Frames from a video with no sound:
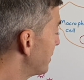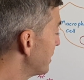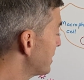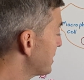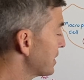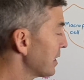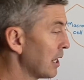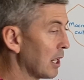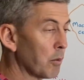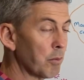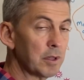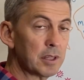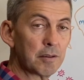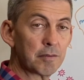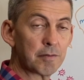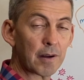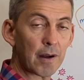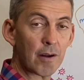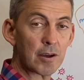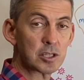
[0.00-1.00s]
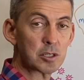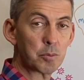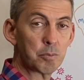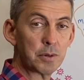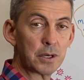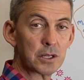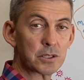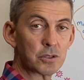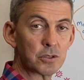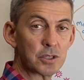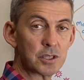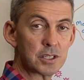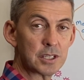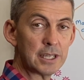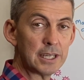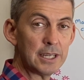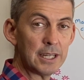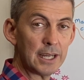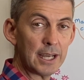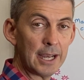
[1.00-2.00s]
the cell when the virus appears on the
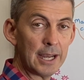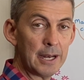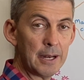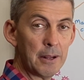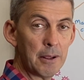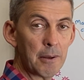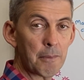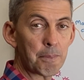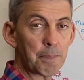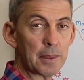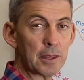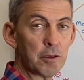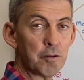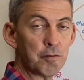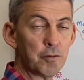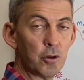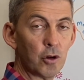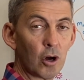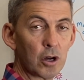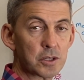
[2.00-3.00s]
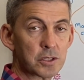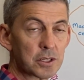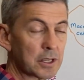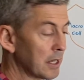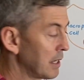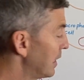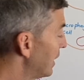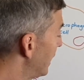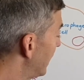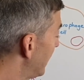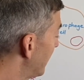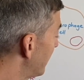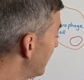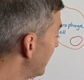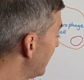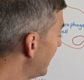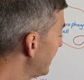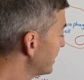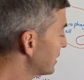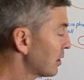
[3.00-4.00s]
scene again. You've got a
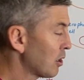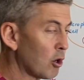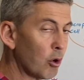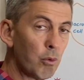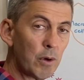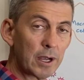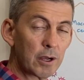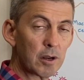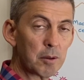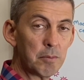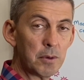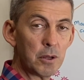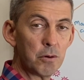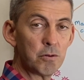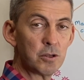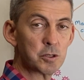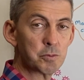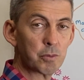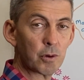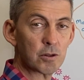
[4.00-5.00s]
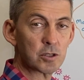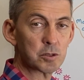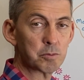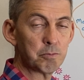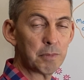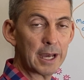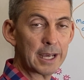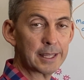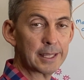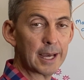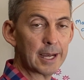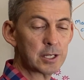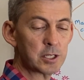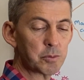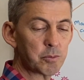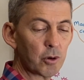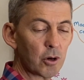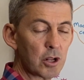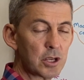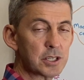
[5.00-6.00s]
nice quick immune response, make the
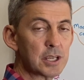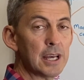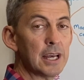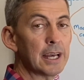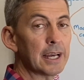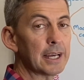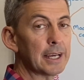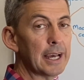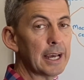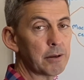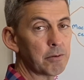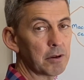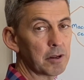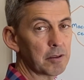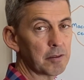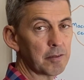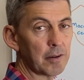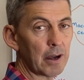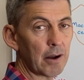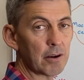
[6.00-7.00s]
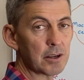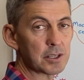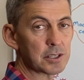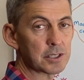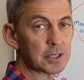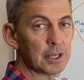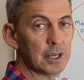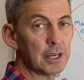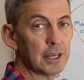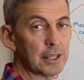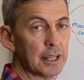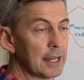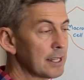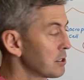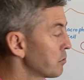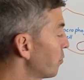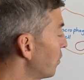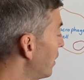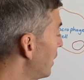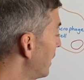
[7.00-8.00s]
antibodies, get rid of the virus.
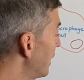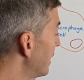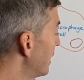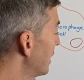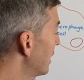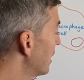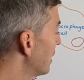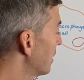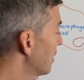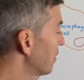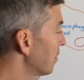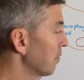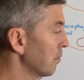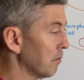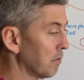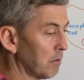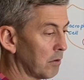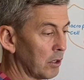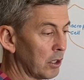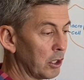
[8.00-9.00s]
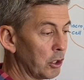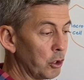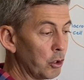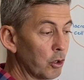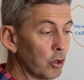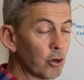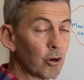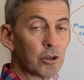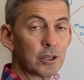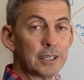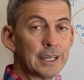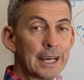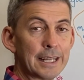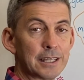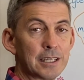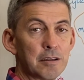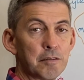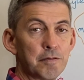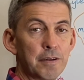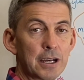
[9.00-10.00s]
That's why you can't get
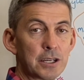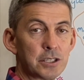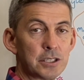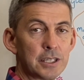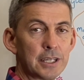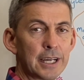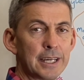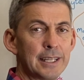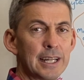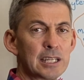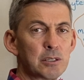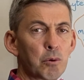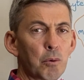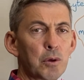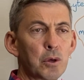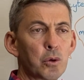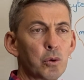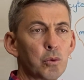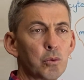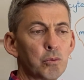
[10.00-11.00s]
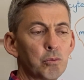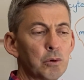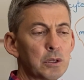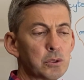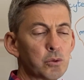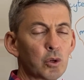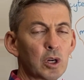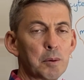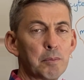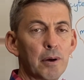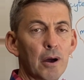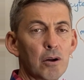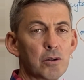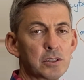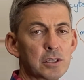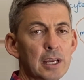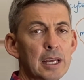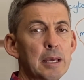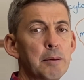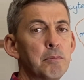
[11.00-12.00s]
the infection again. That's why we talk
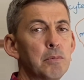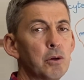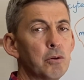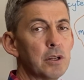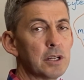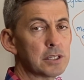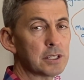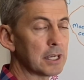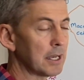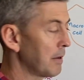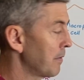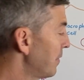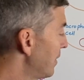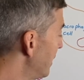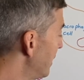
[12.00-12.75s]
about immunity.